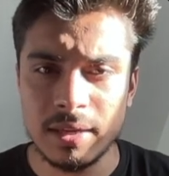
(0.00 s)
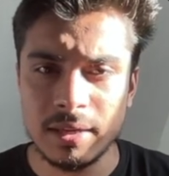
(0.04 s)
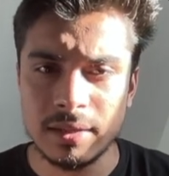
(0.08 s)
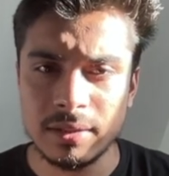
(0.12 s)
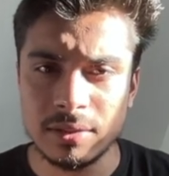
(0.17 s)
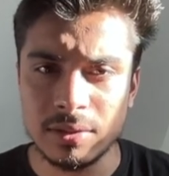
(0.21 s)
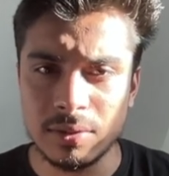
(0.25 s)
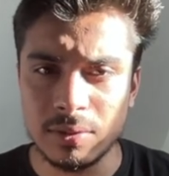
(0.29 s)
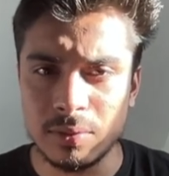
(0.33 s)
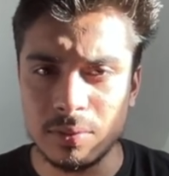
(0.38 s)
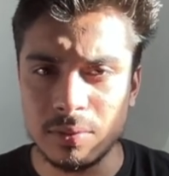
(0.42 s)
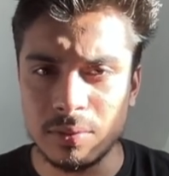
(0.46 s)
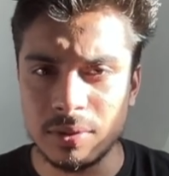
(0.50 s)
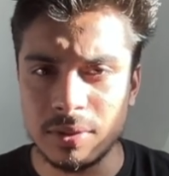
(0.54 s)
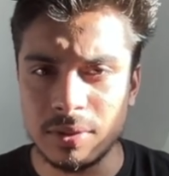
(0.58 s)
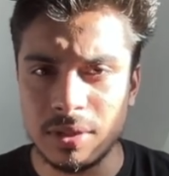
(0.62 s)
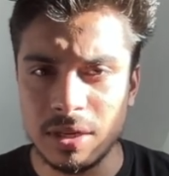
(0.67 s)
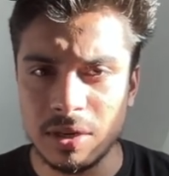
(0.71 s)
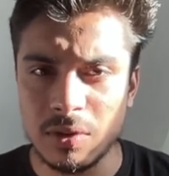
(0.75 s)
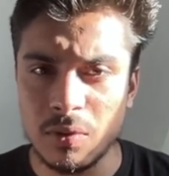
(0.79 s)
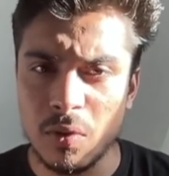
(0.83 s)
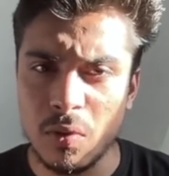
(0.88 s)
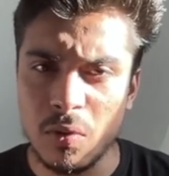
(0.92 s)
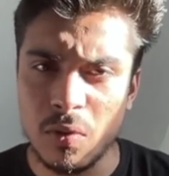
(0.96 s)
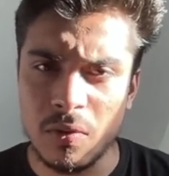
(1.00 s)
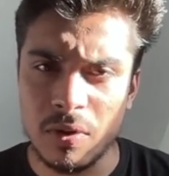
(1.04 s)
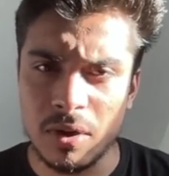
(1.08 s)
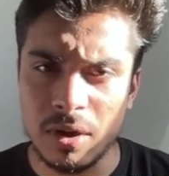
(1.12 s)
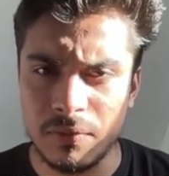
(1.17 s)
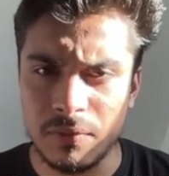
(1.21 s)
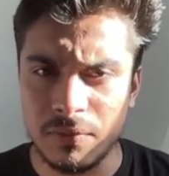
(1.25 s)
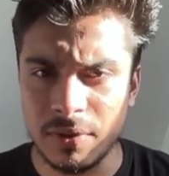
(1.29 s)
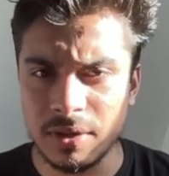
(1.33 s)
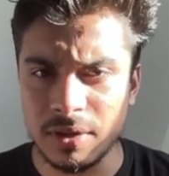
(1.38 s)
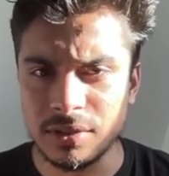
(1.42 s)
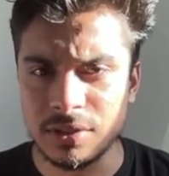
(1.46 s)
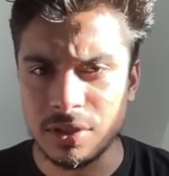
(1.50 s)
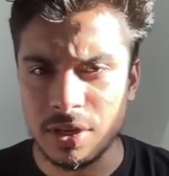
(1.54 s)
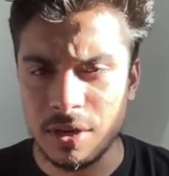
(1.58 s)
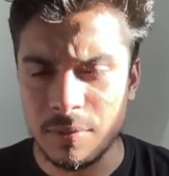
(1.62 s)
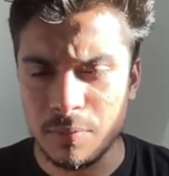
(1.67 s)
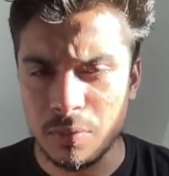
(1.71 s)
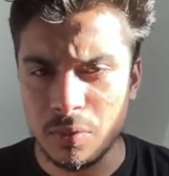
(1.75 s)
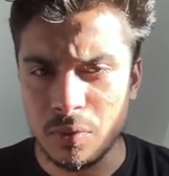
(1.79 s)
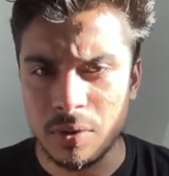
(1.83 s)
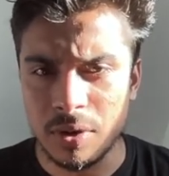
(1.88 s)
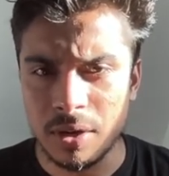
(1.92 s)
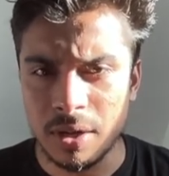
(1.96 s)
So there go a first
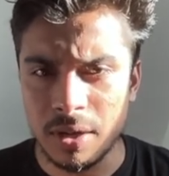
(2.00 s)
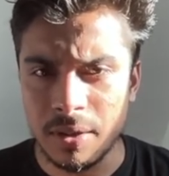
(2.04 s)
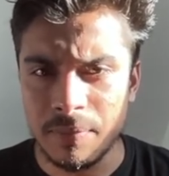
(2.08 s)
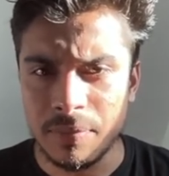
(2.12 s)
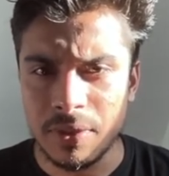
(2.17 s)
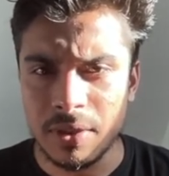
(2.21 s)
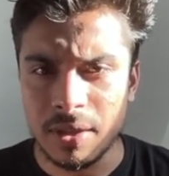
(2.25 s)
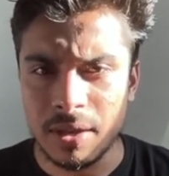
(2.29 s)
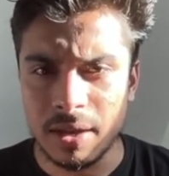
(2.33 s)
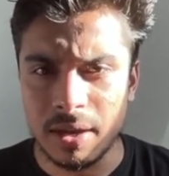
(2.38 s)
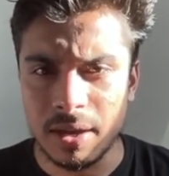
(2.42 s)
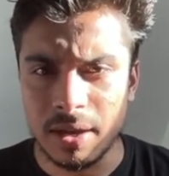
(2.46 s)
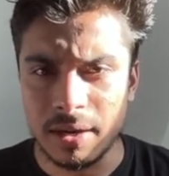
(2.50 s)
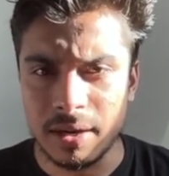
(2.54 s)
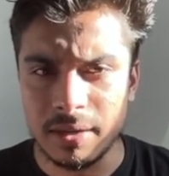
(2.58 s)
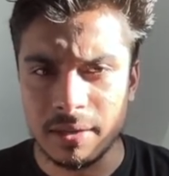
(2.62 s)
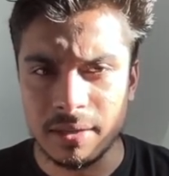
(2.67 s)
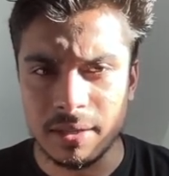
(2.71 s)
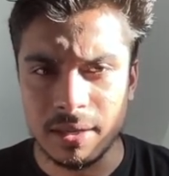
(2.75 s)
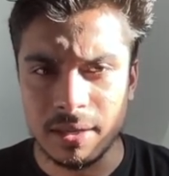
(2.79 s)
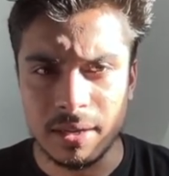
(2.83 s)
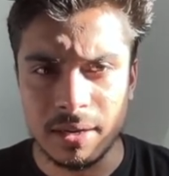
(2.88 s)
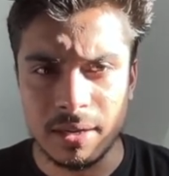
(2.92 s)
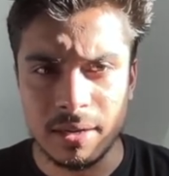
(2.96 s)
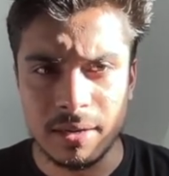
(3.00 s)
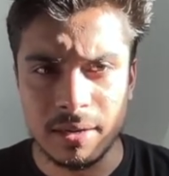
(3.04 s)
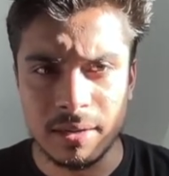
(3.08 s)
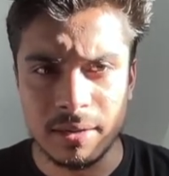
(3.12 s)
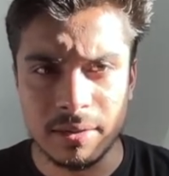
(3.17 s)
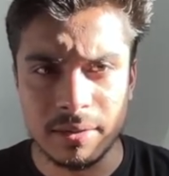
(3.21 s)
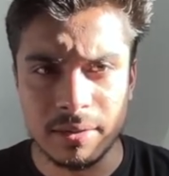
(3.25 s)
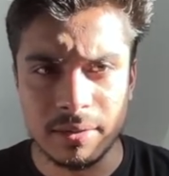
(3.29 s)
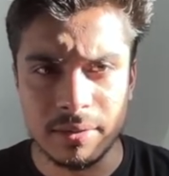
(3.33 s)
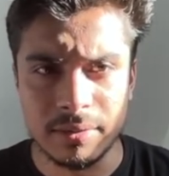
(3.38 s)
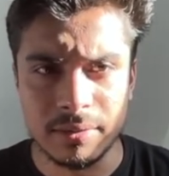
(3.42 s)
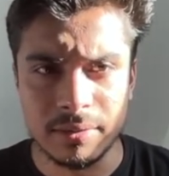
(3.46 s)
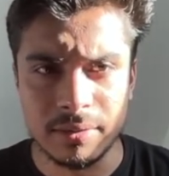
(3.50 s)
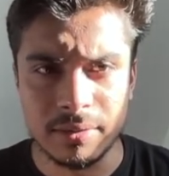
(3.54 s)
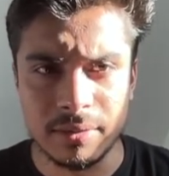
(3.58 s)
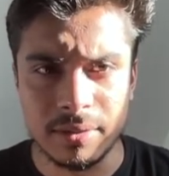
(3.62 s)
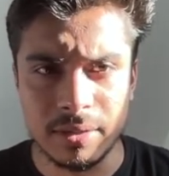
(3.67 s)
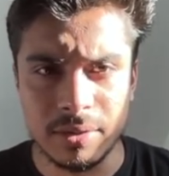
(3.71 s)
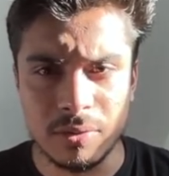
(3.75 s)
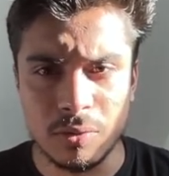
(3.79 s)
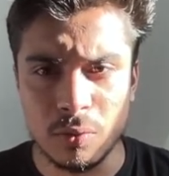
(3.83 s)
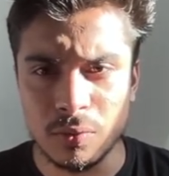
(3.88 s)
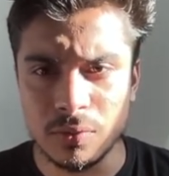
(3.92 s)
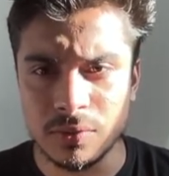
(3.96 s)
input, and then
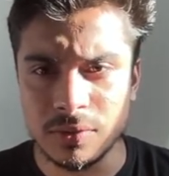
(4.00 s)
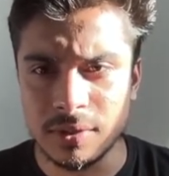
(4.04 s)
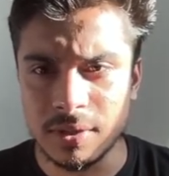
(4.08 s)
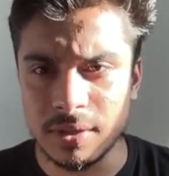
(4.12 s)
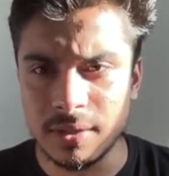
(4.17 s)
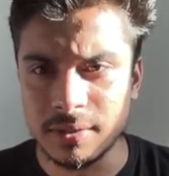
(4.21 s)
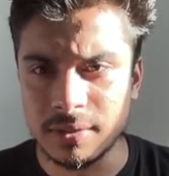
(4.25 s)
there goes a